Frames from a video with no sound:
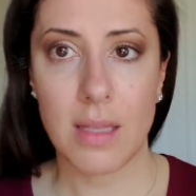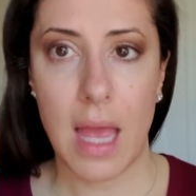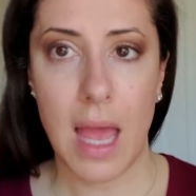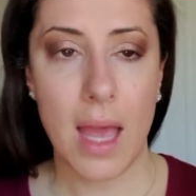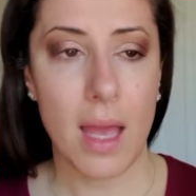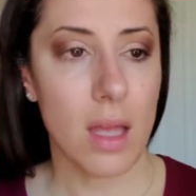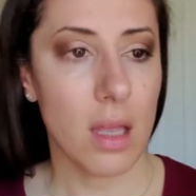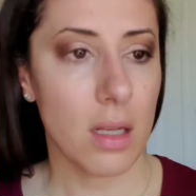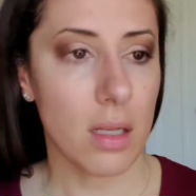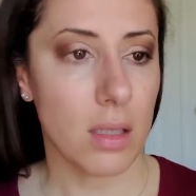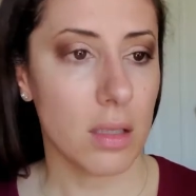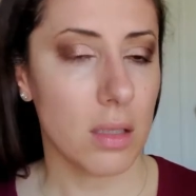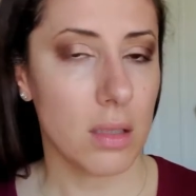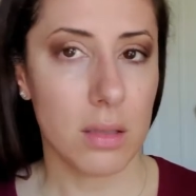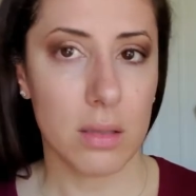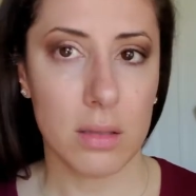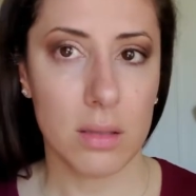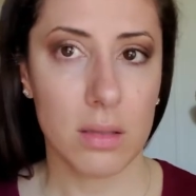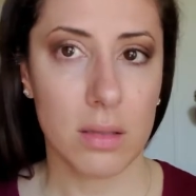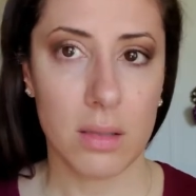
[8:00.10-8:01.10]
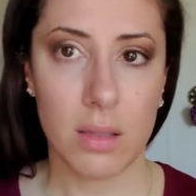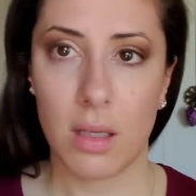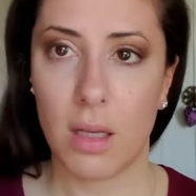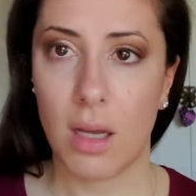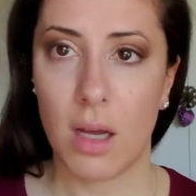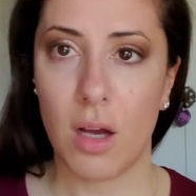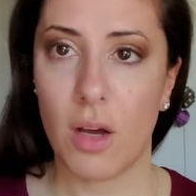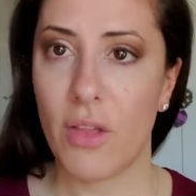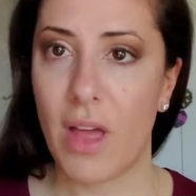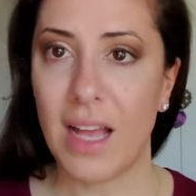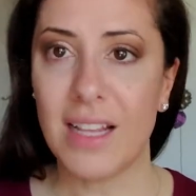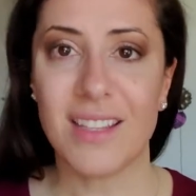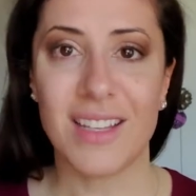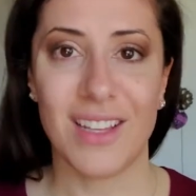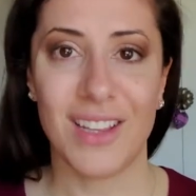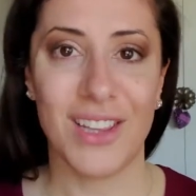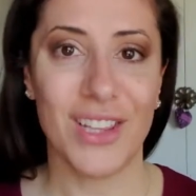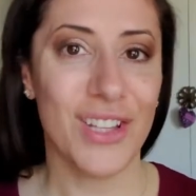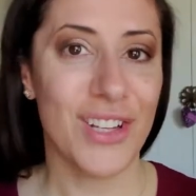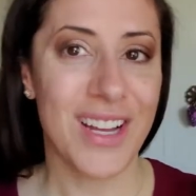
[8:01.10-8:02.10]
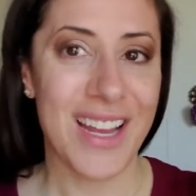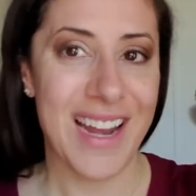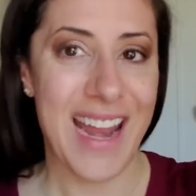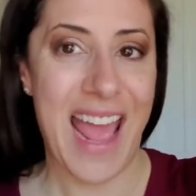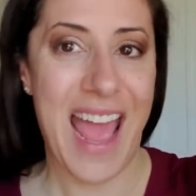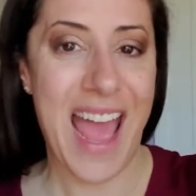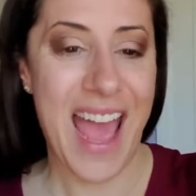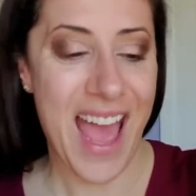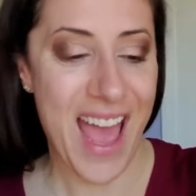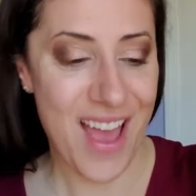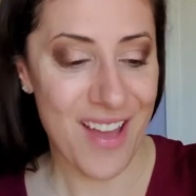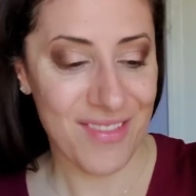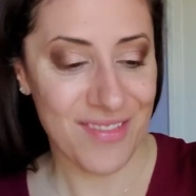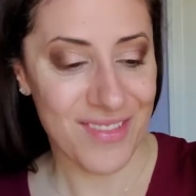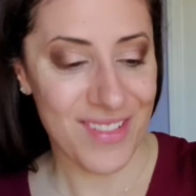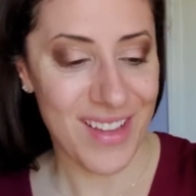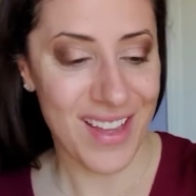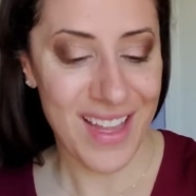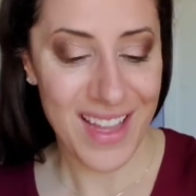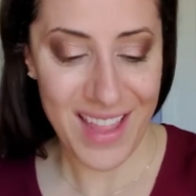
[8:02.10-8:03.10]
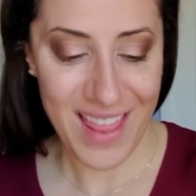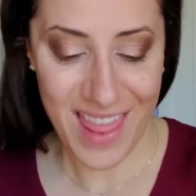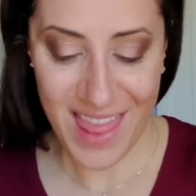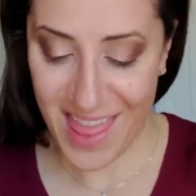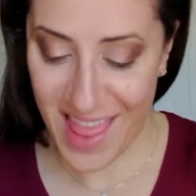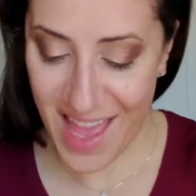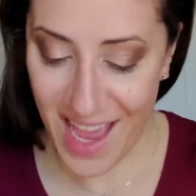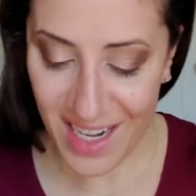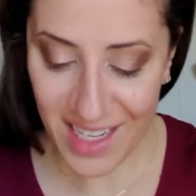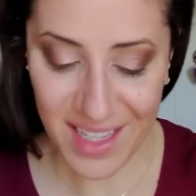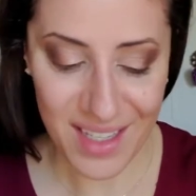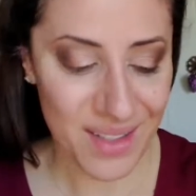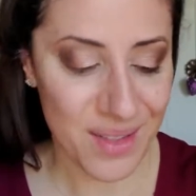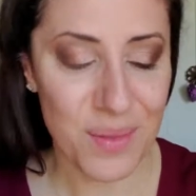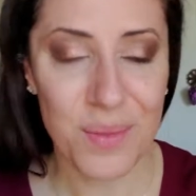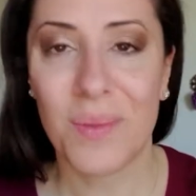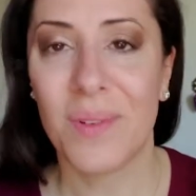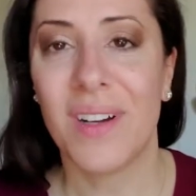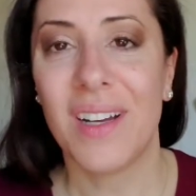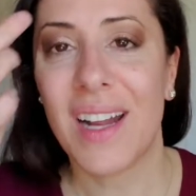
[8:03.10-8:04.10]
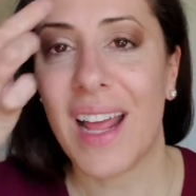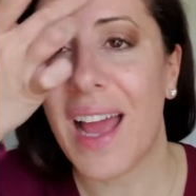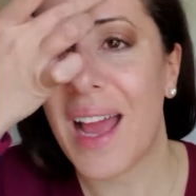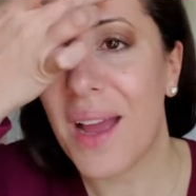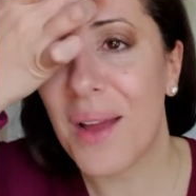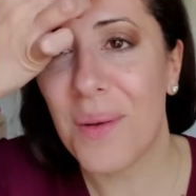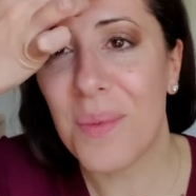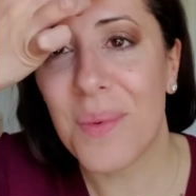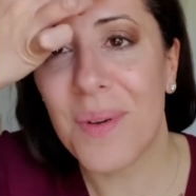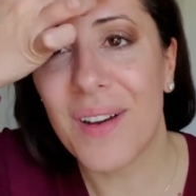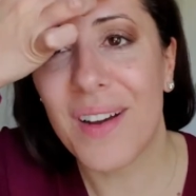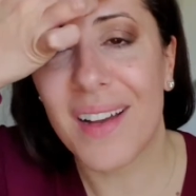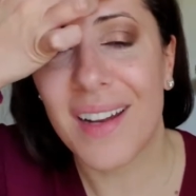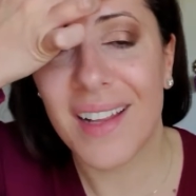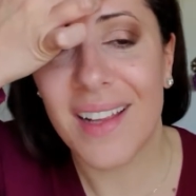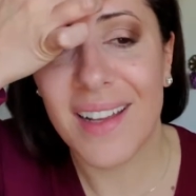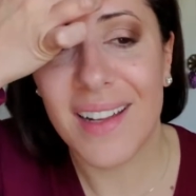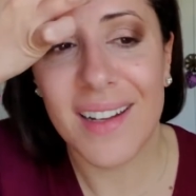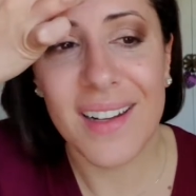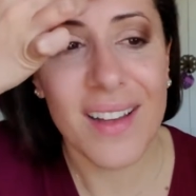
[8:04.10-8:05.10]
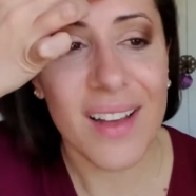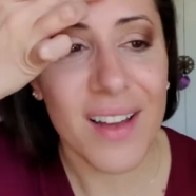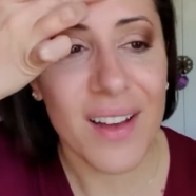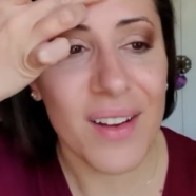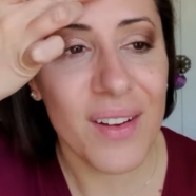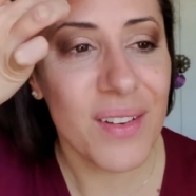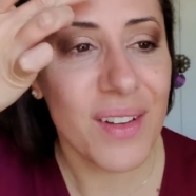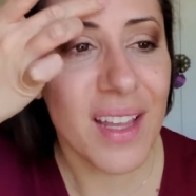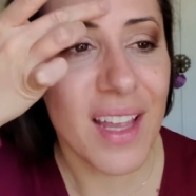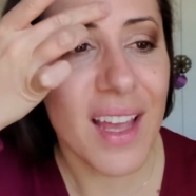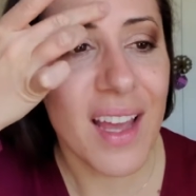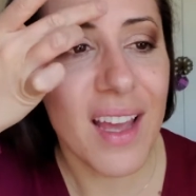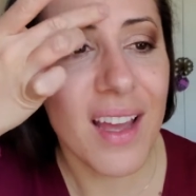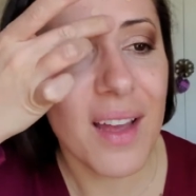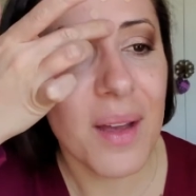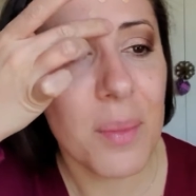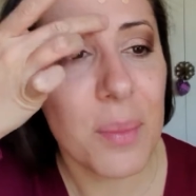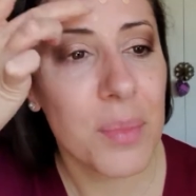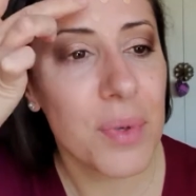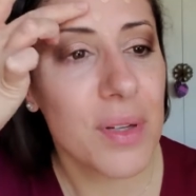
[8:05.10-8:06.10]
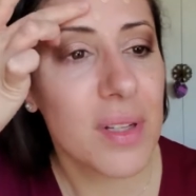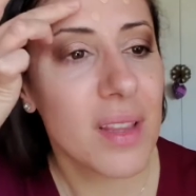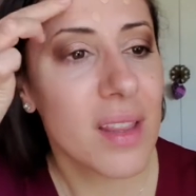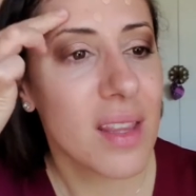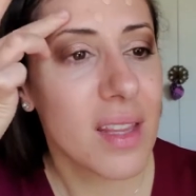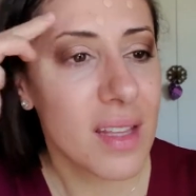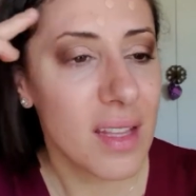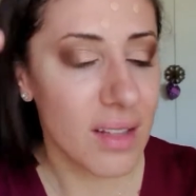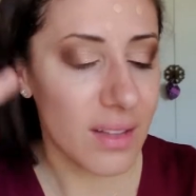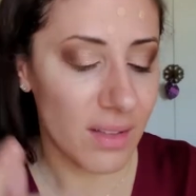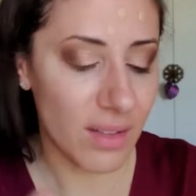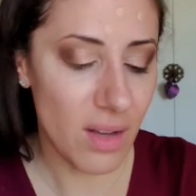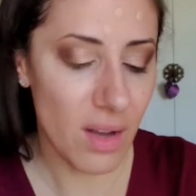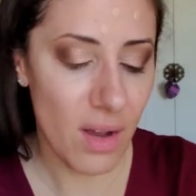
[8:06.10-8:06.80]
that? Oh, that's a look and a half. That is what I wanted. Oh yeah, put this